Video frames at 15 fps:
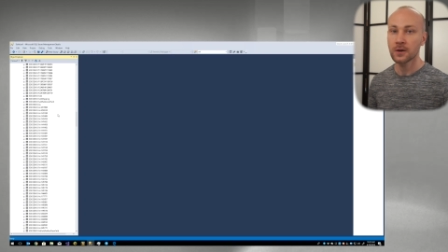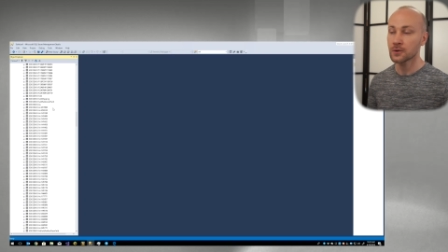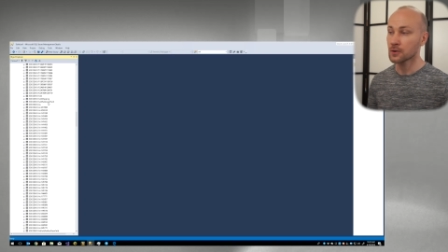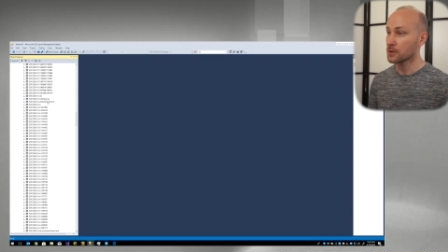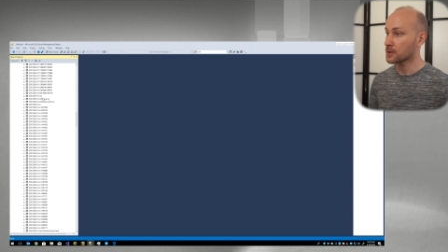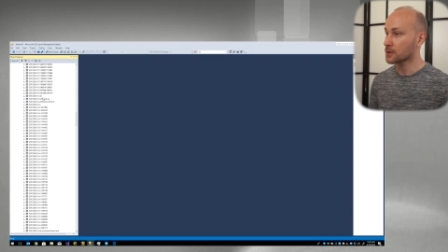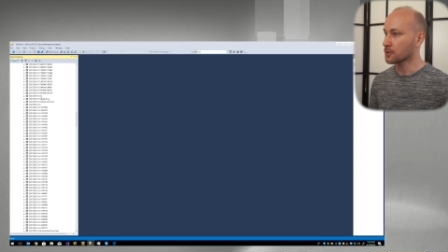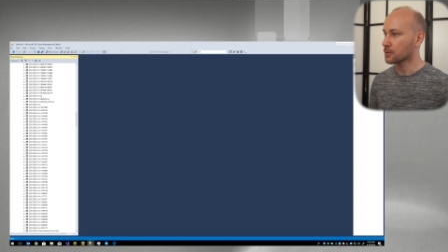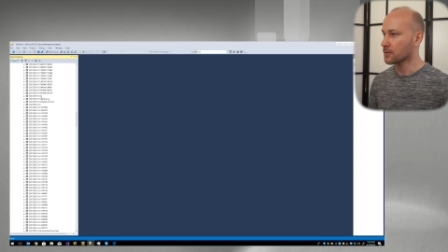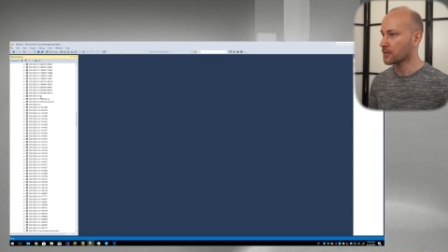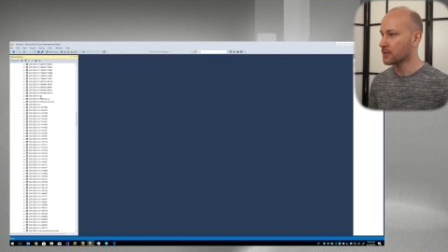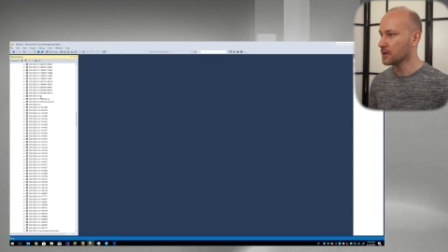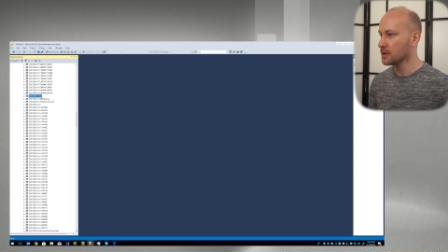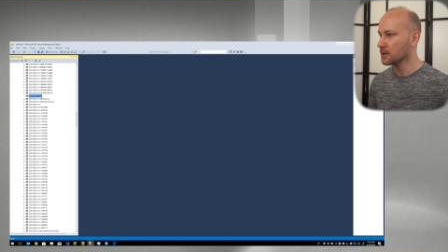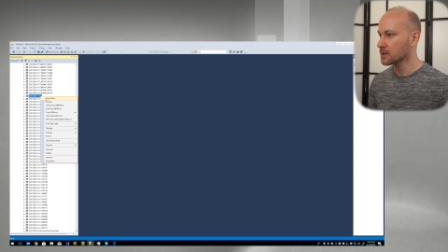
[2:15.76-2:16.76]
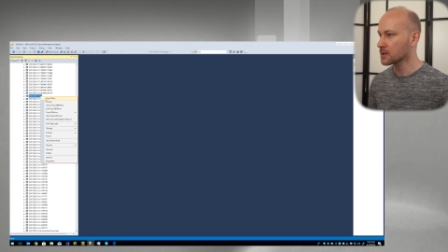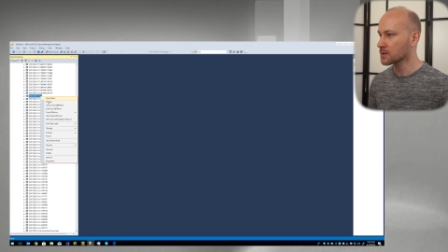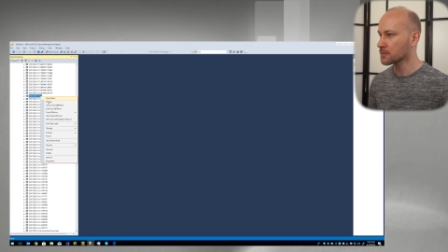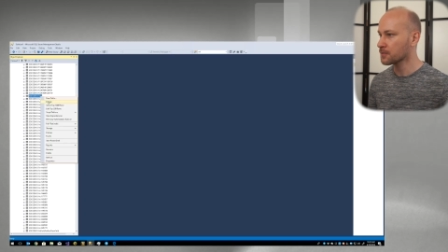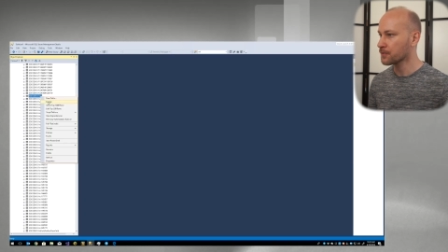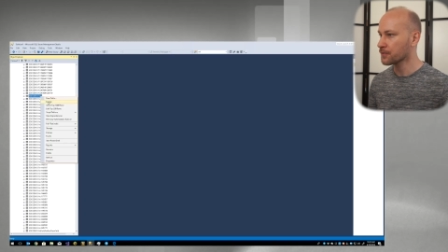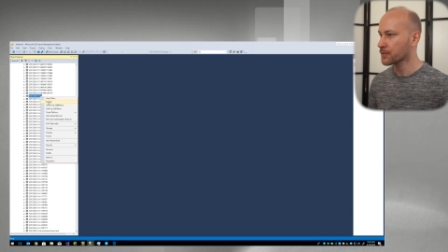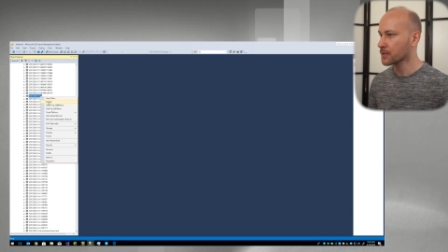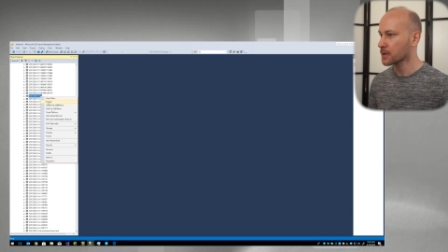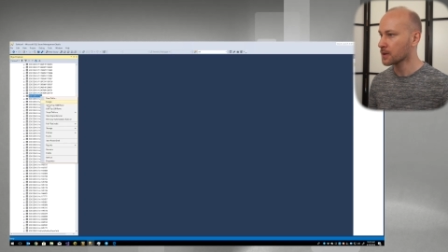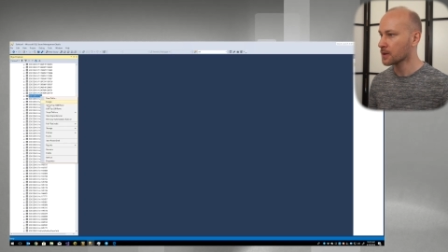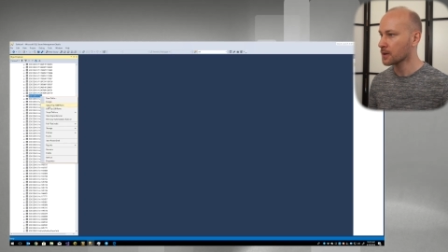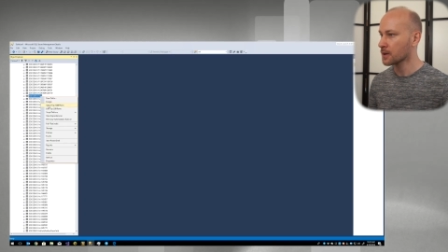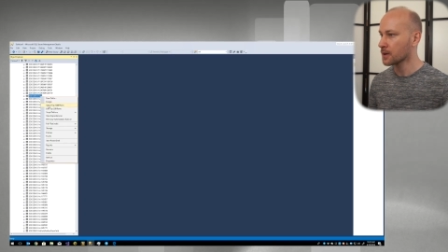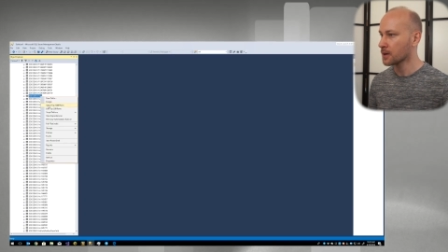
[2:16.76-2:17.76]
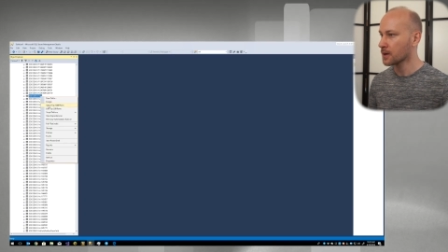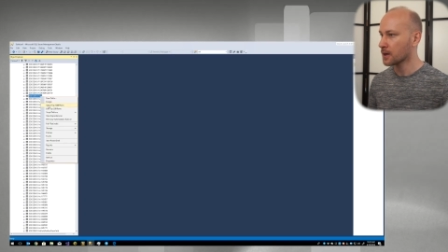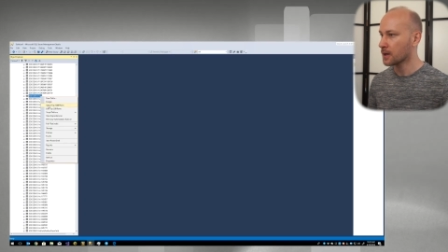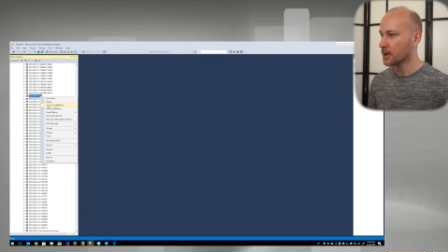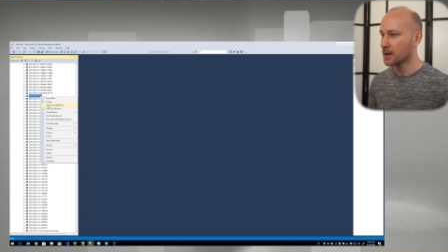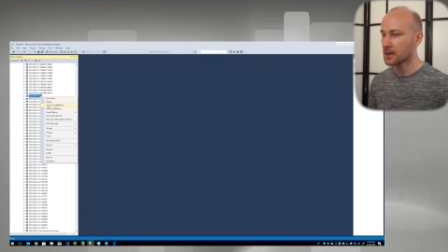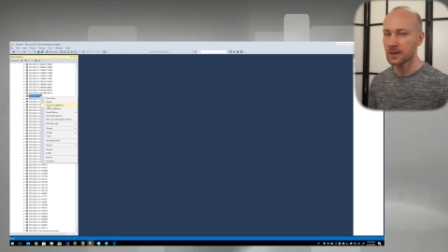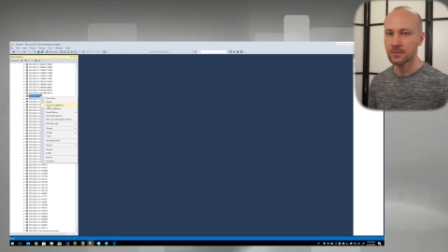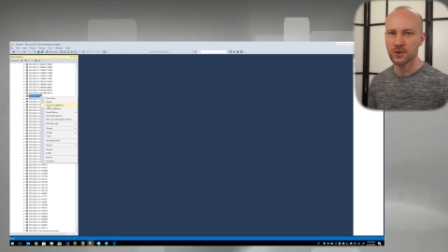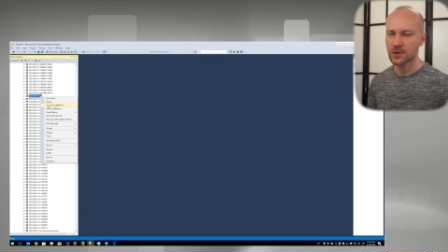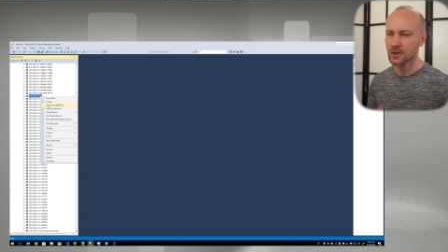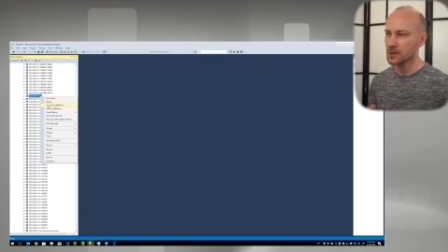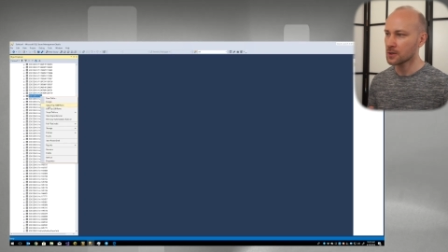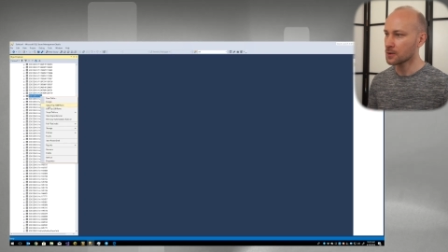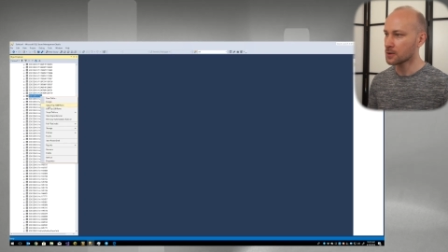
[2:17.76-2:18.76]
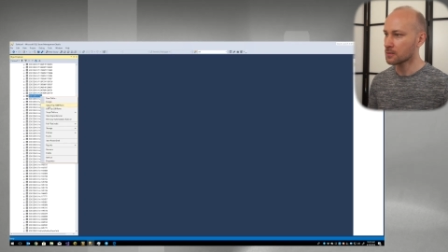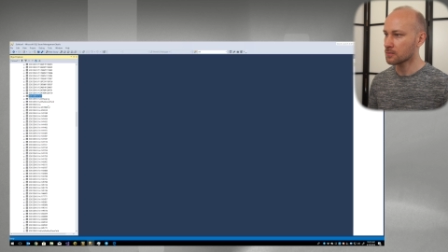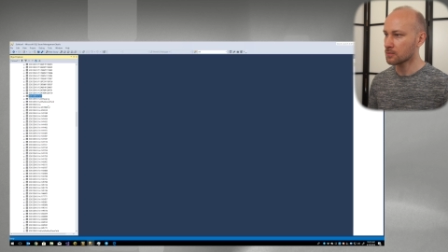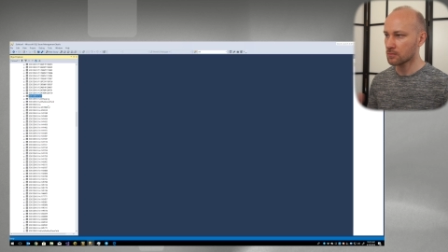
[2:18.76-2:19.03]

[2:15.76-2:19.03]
so let's go to fields, and I'm just going to